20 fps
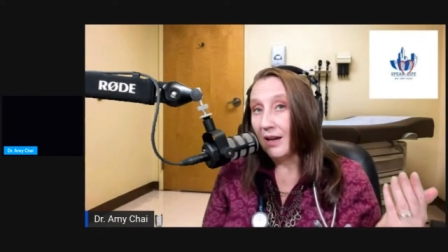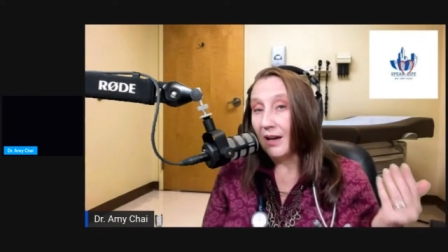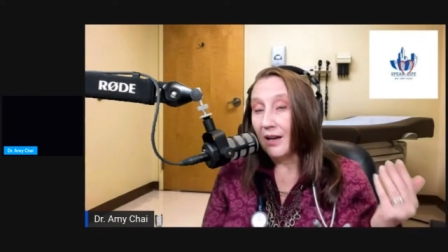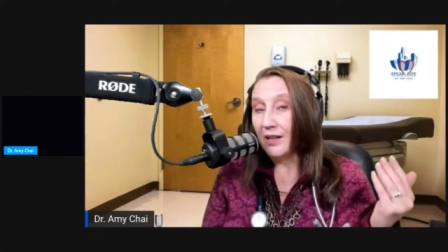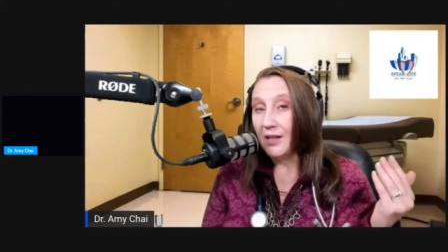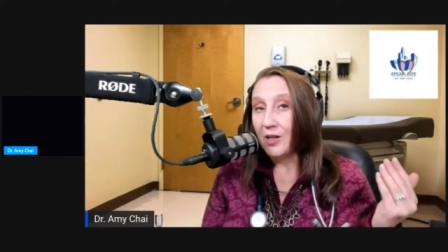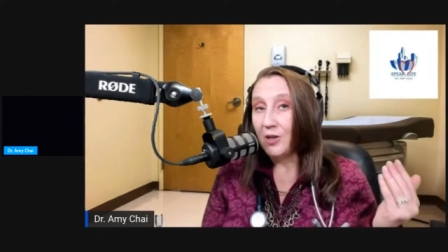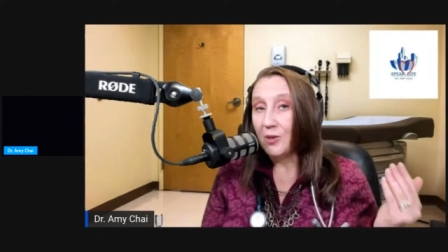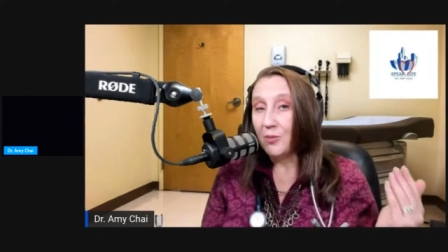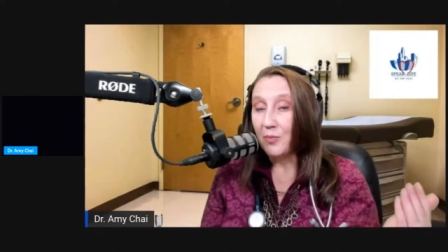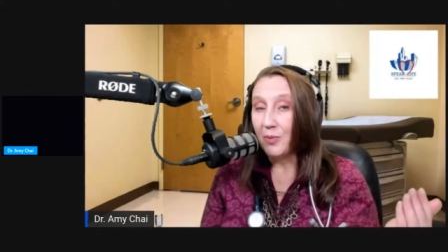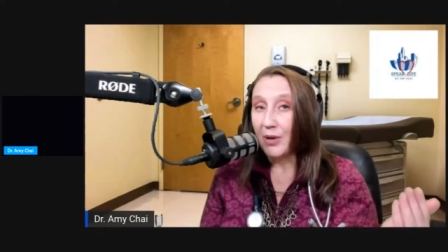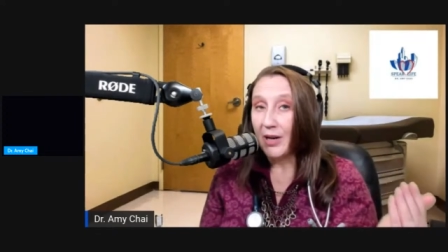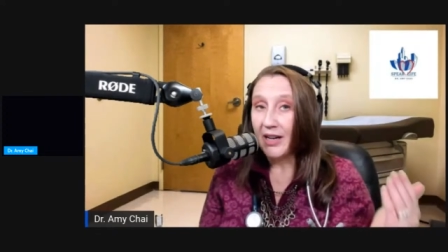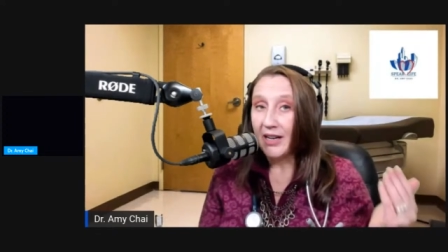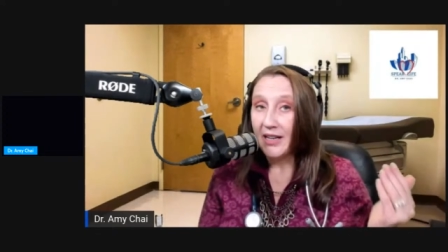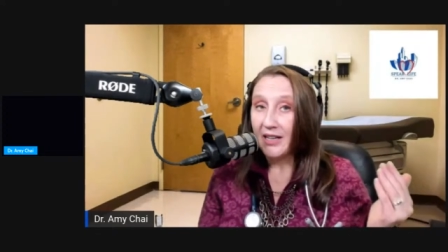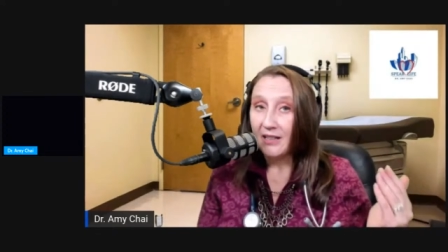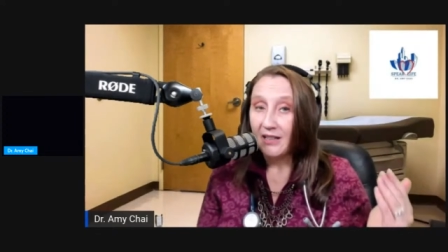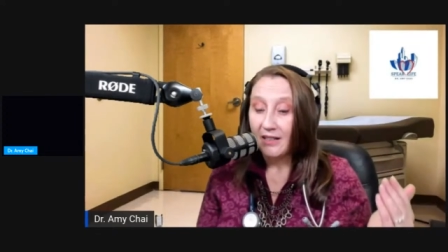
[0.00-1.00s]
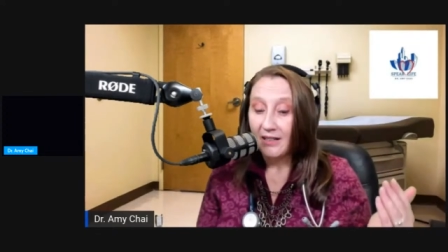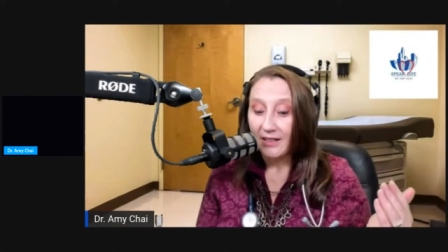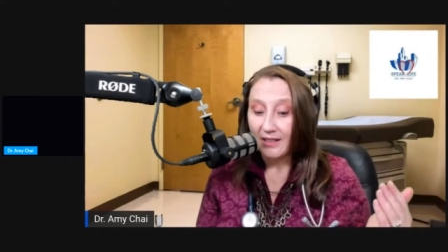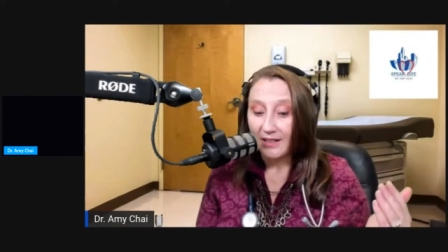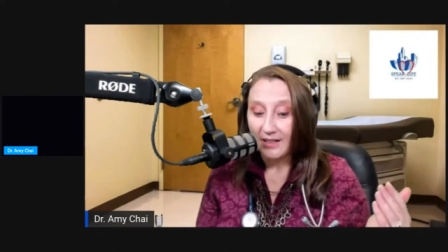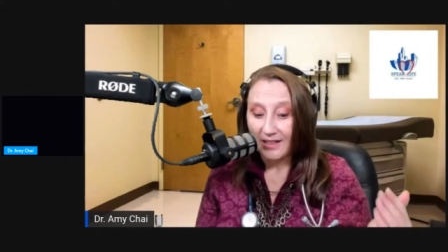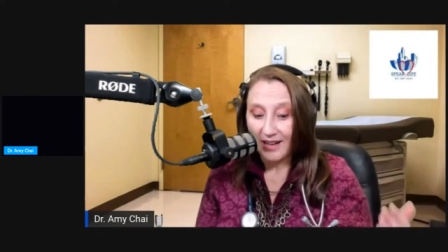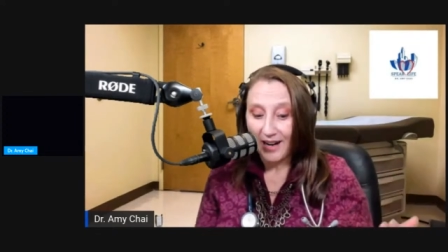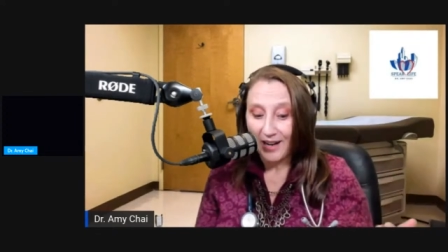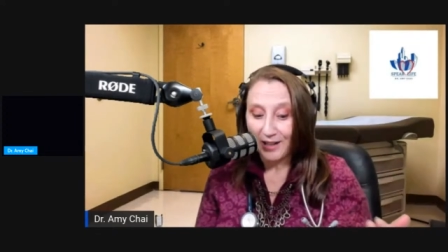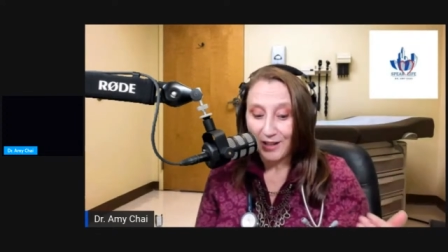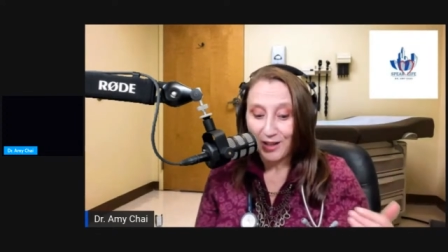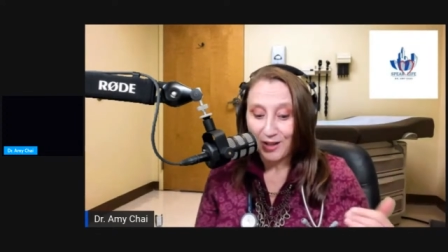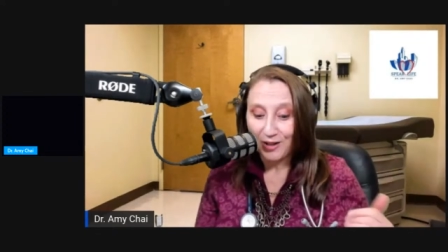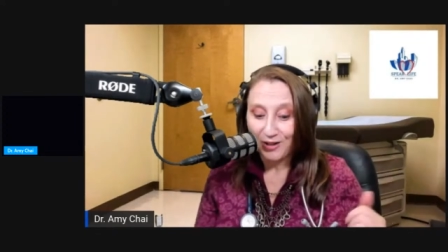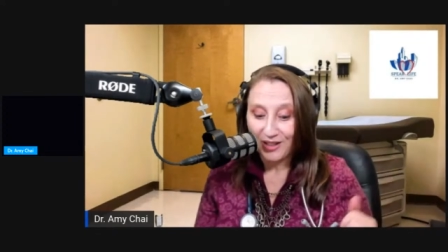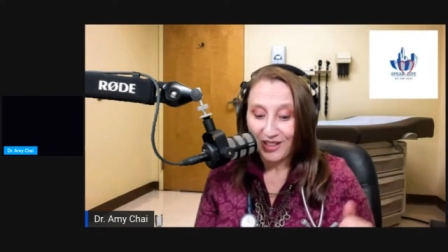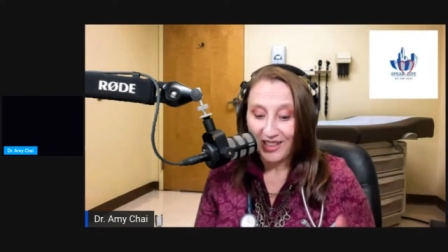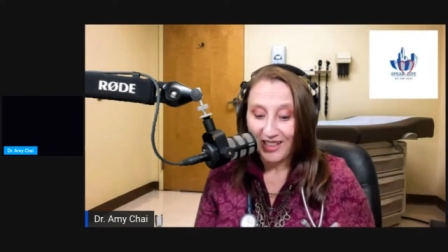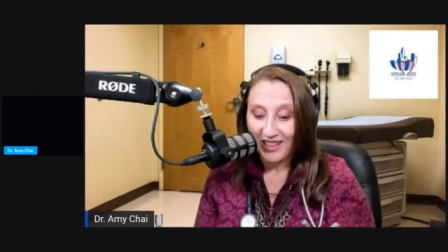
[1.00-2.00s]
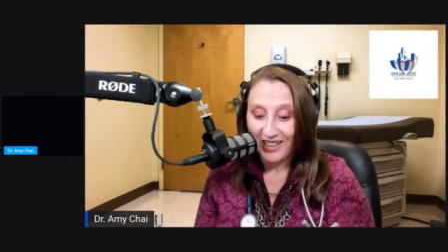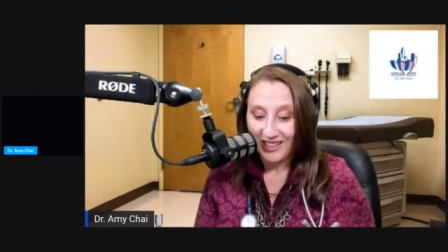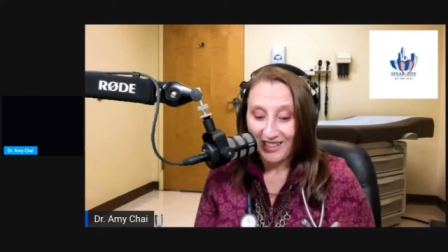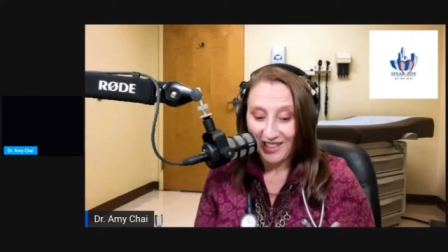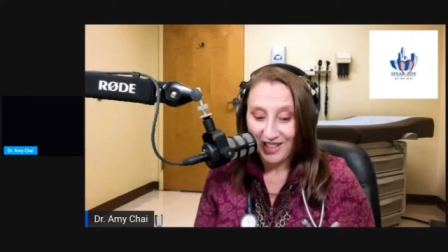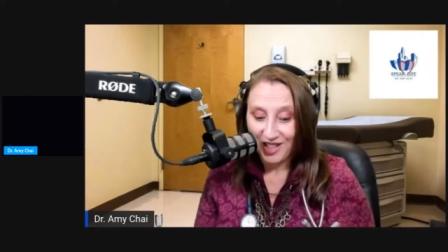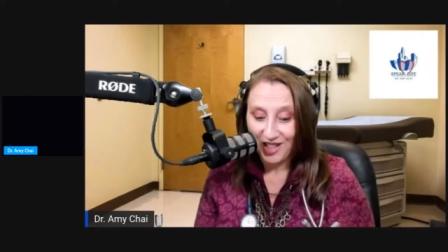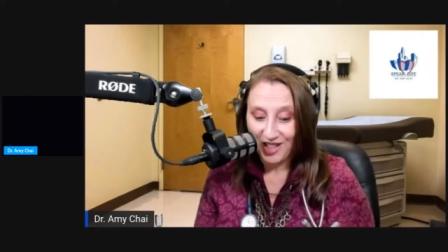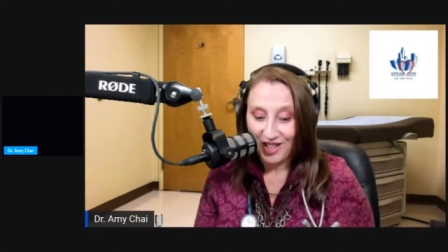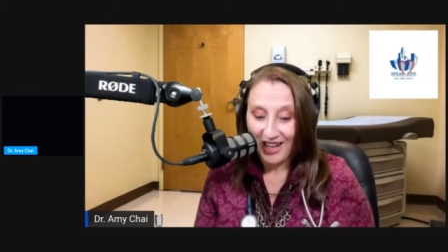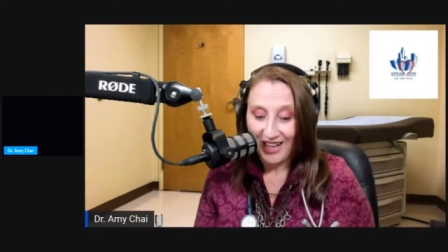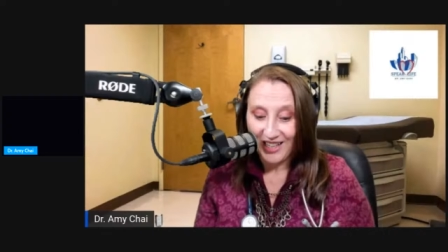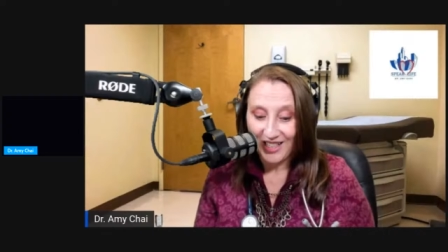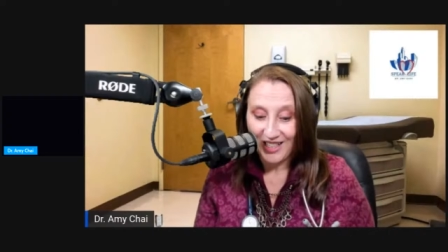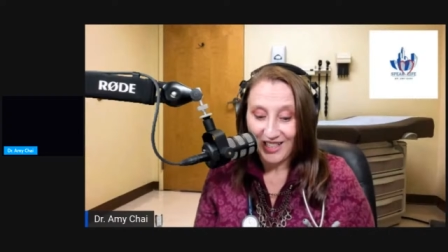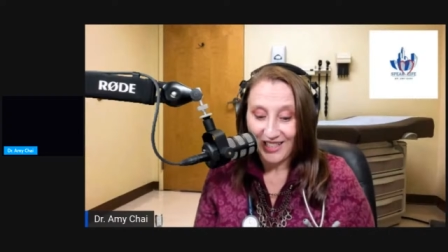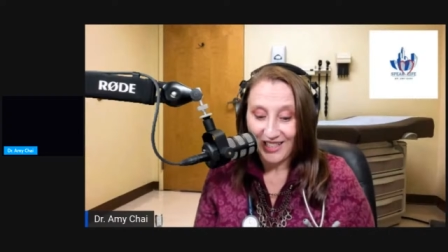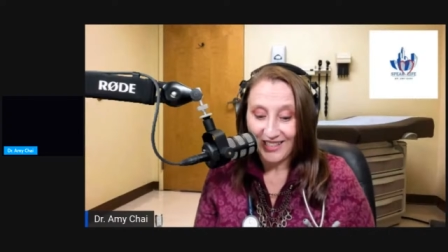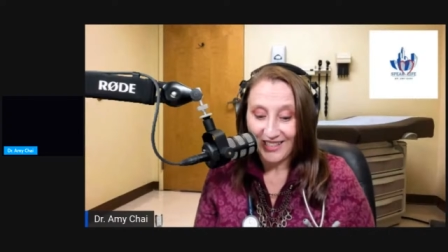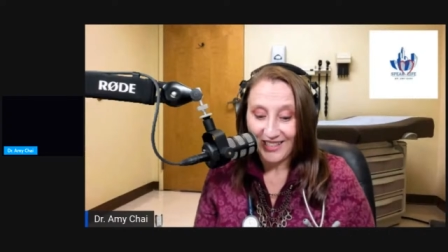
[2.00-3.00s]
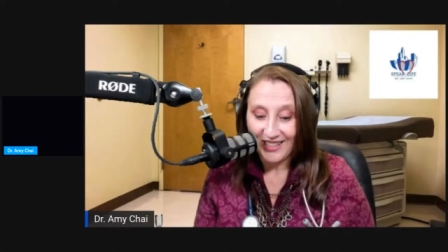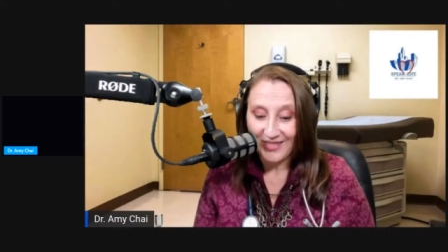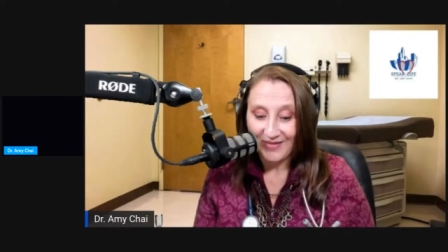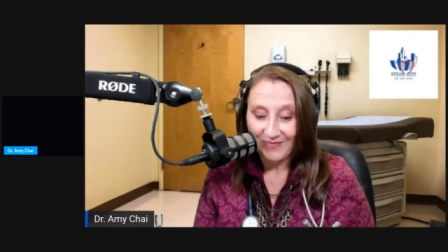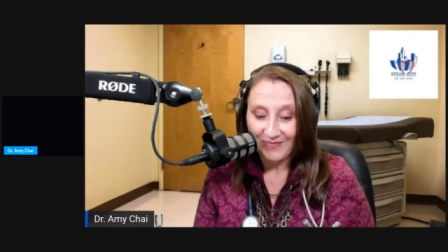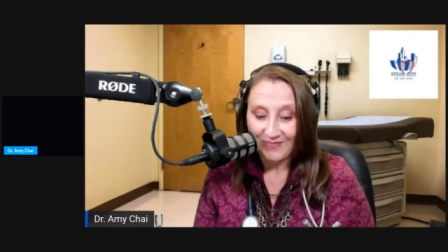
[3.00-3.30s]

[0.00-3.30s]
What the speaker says: your brain actually changes.